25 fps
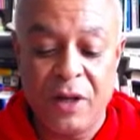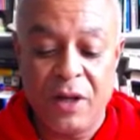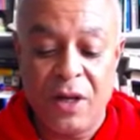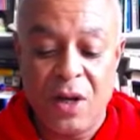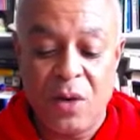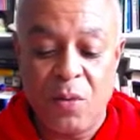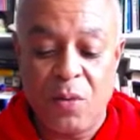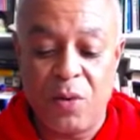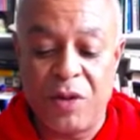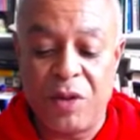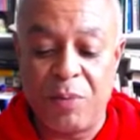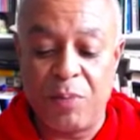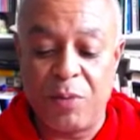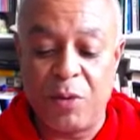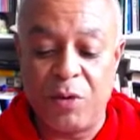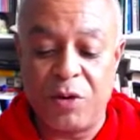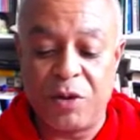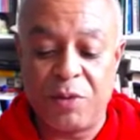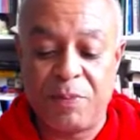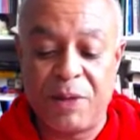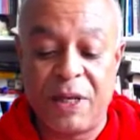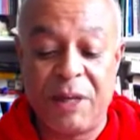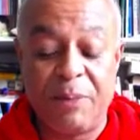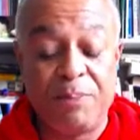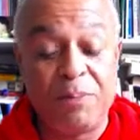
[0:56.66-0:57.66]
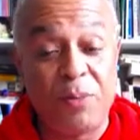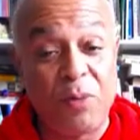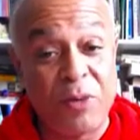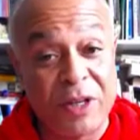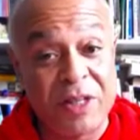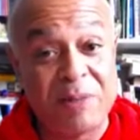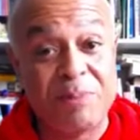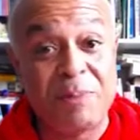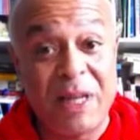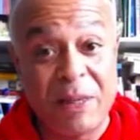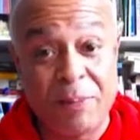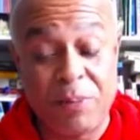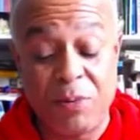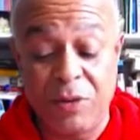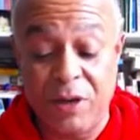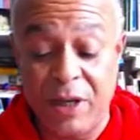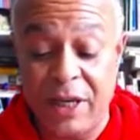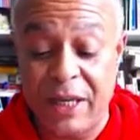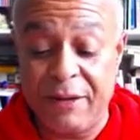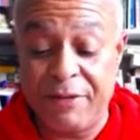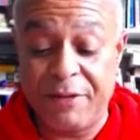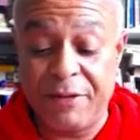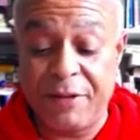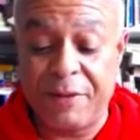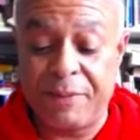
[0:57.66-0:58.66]
where the boy's people
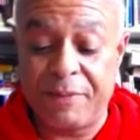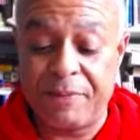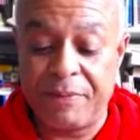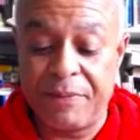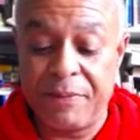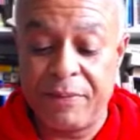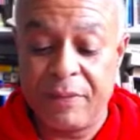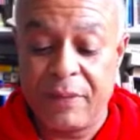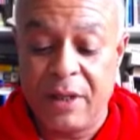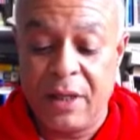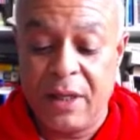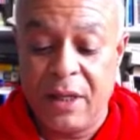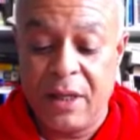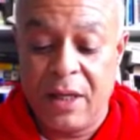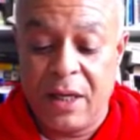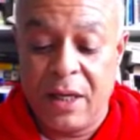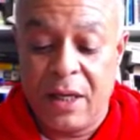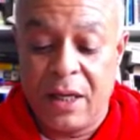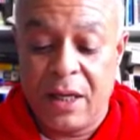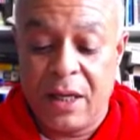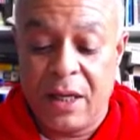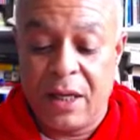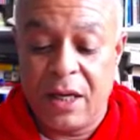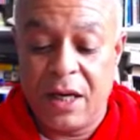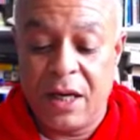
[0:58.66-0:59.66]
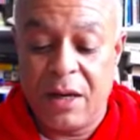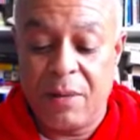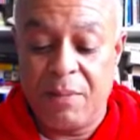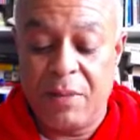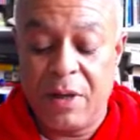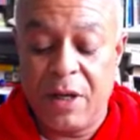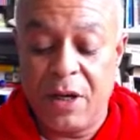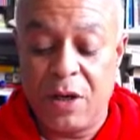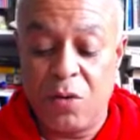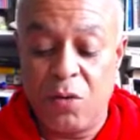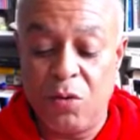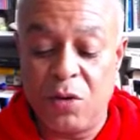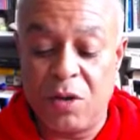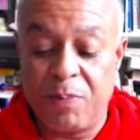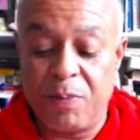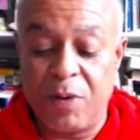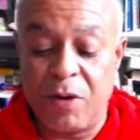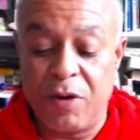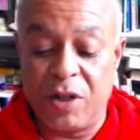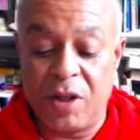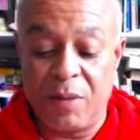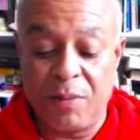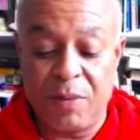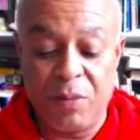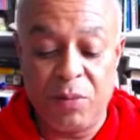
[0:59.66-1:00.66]
lived, he called
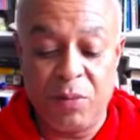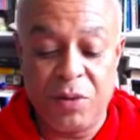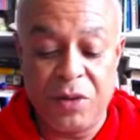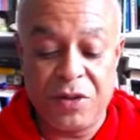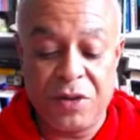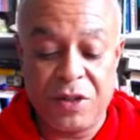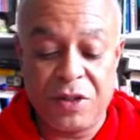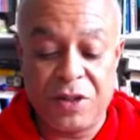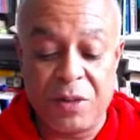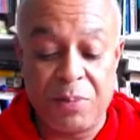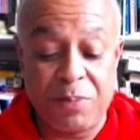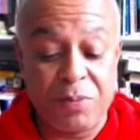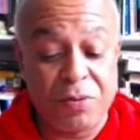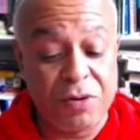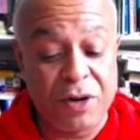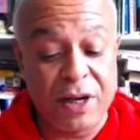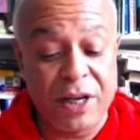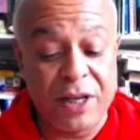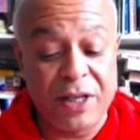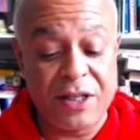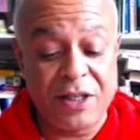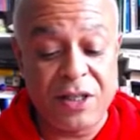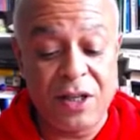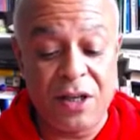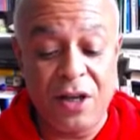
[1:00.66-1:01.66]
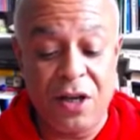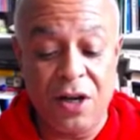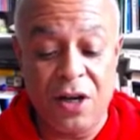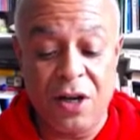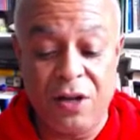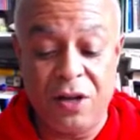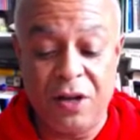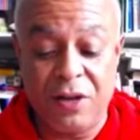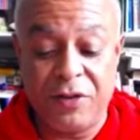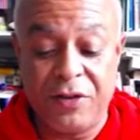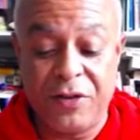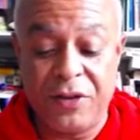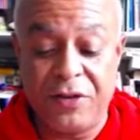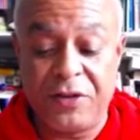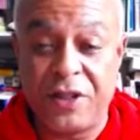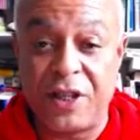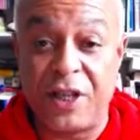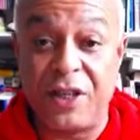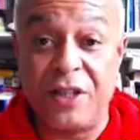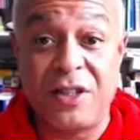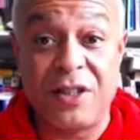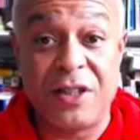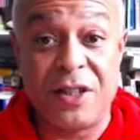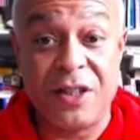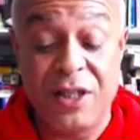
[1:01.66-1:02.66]
upon them and was surprised to learn of the
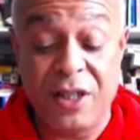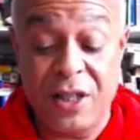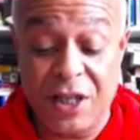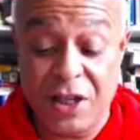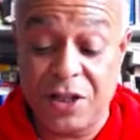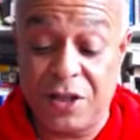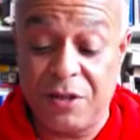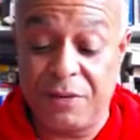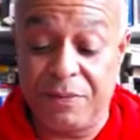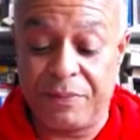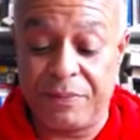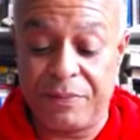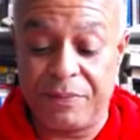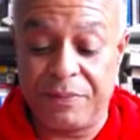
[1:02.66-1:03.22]
son's condition.